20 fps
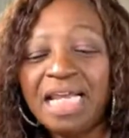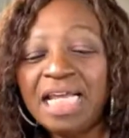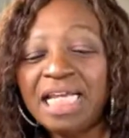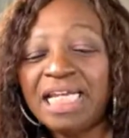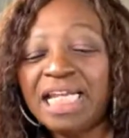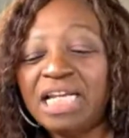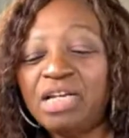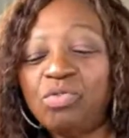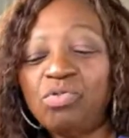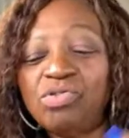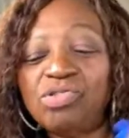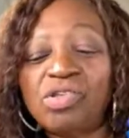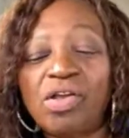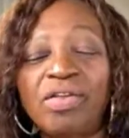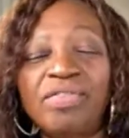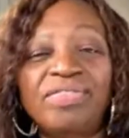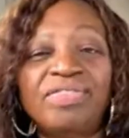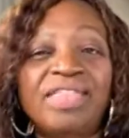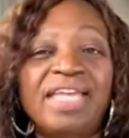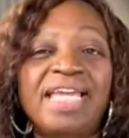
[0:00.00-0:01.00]
They do
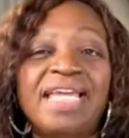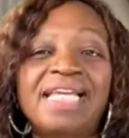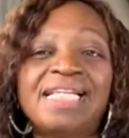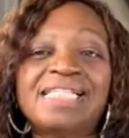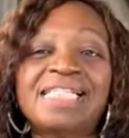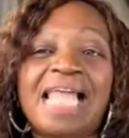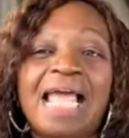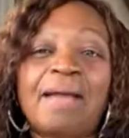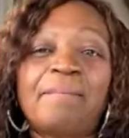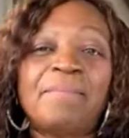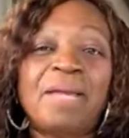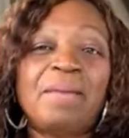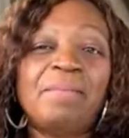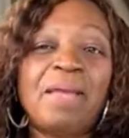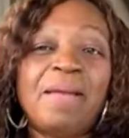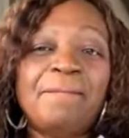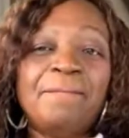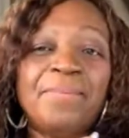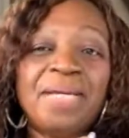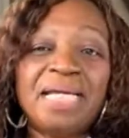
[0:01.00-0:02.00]
certain things like
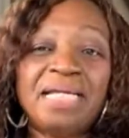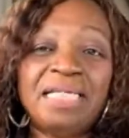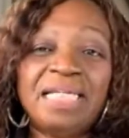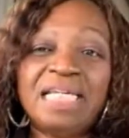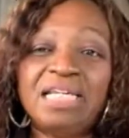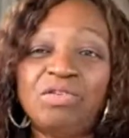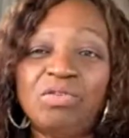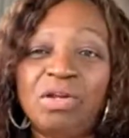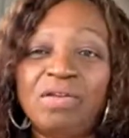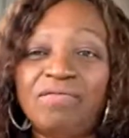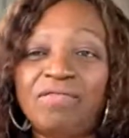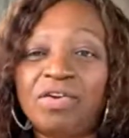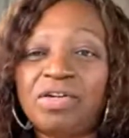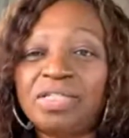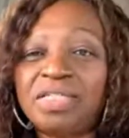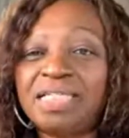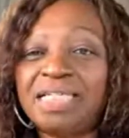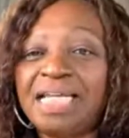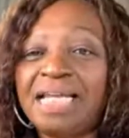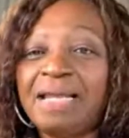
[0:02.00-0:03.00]
maybe building
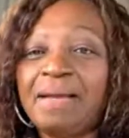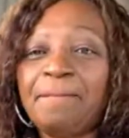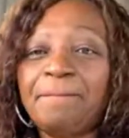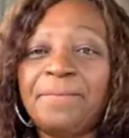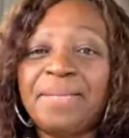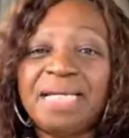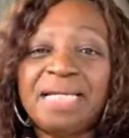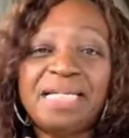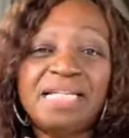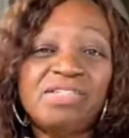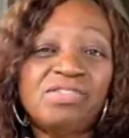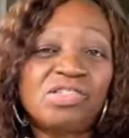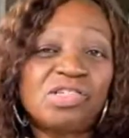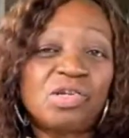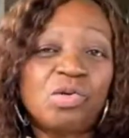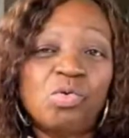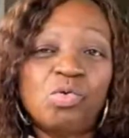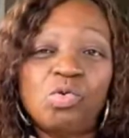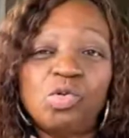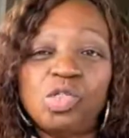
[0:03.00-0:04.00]
university, building
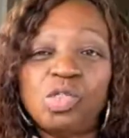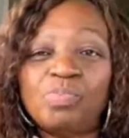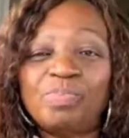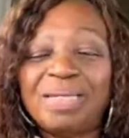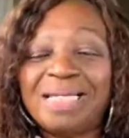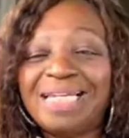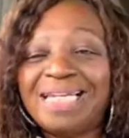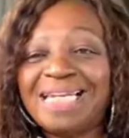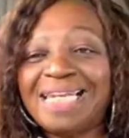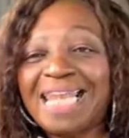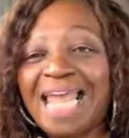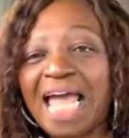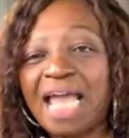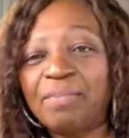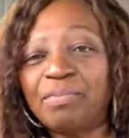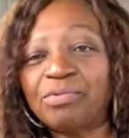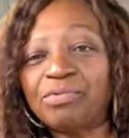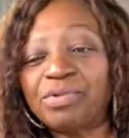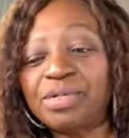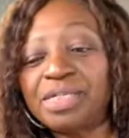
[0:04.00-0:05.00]
schools, building
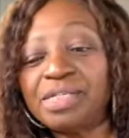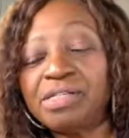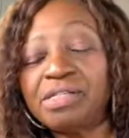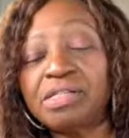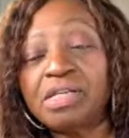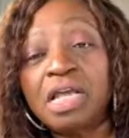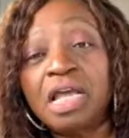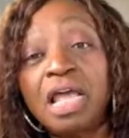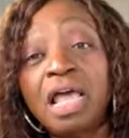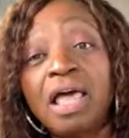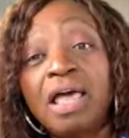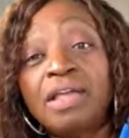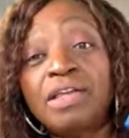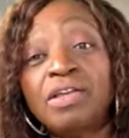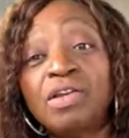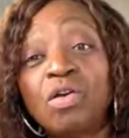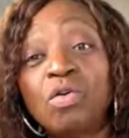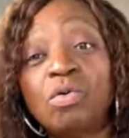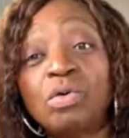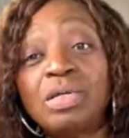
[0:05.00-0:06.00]
libraries,
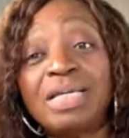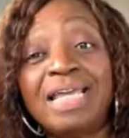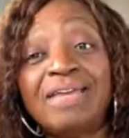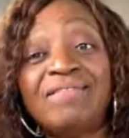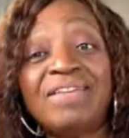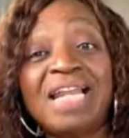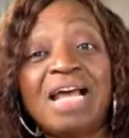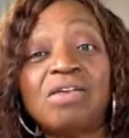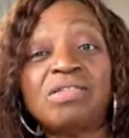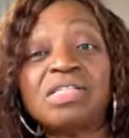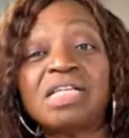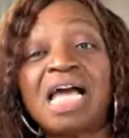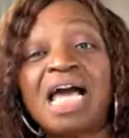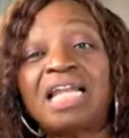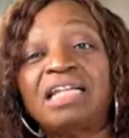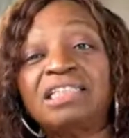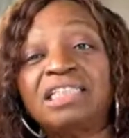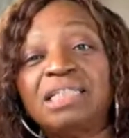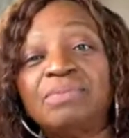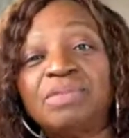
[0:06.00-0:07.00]
giving out
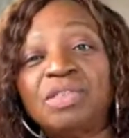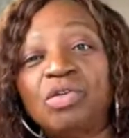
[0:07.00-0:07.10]
scholarships.